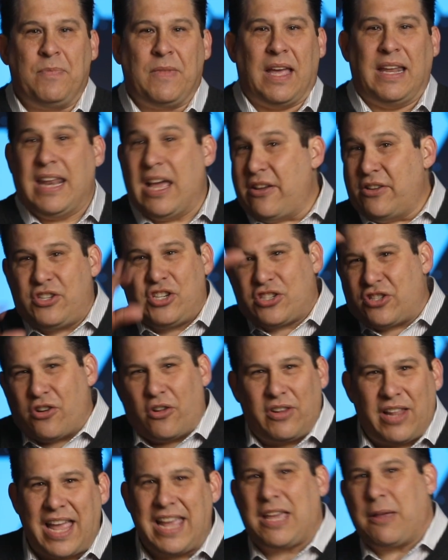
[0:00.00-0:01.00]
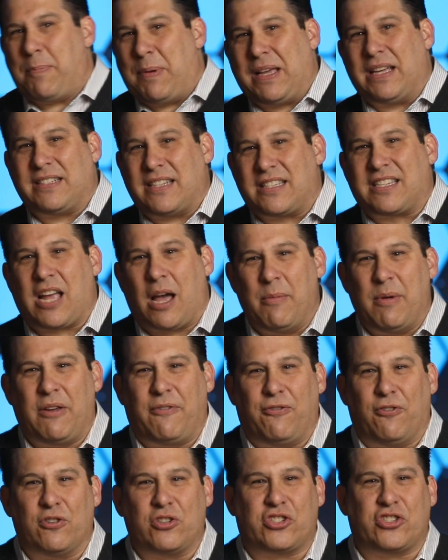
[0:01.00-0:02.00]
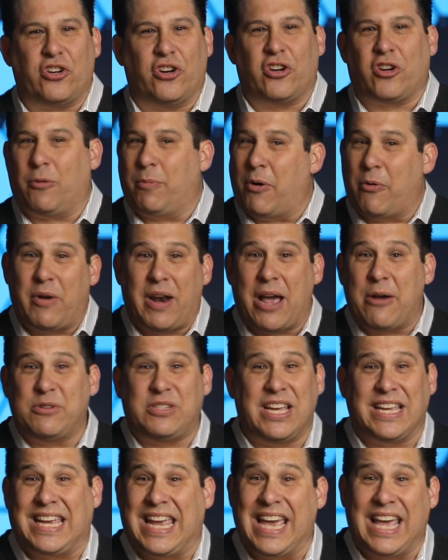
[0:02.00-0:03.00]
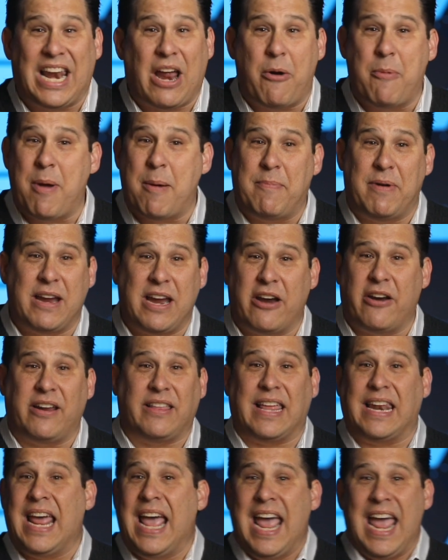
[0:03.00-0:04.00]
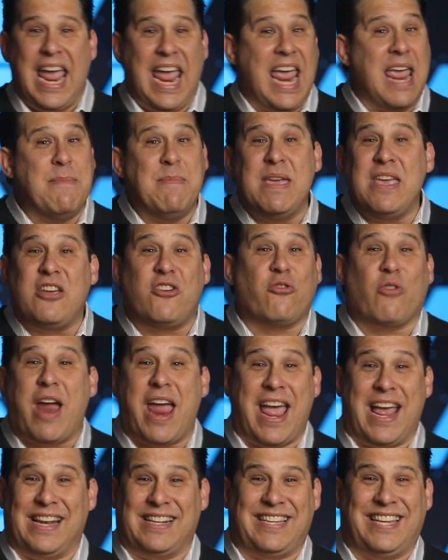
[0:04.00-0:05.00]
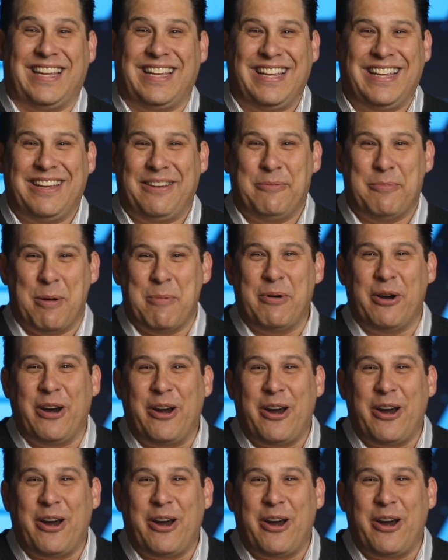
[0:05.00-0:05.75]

And I just don't like it because it's coming full circle. But when I was a kid, I remember hearing that Amy Grant, remember